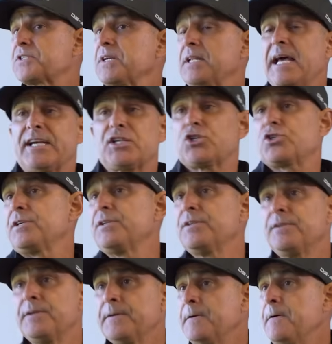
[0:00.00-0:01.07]

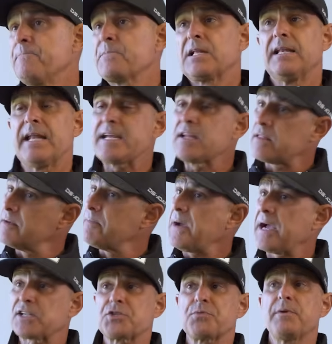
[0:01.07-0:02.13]
selection, length of
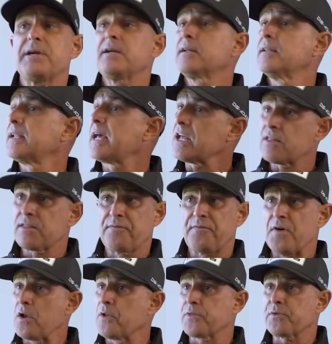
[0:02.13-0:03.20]
backswing, length of
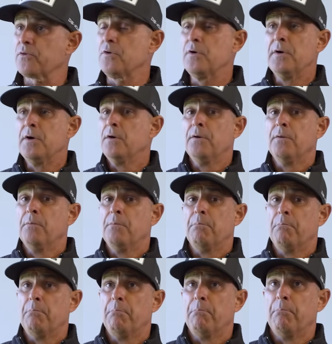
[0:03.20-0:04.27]
follow through.
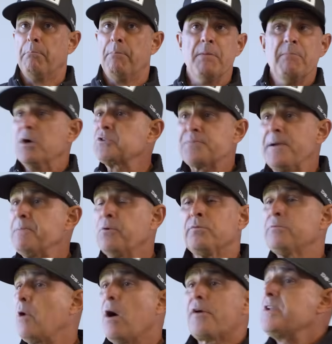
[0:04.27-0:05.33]
But most
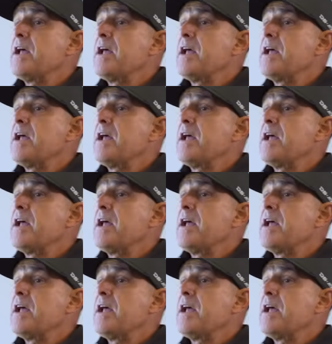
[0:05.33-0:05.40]
people are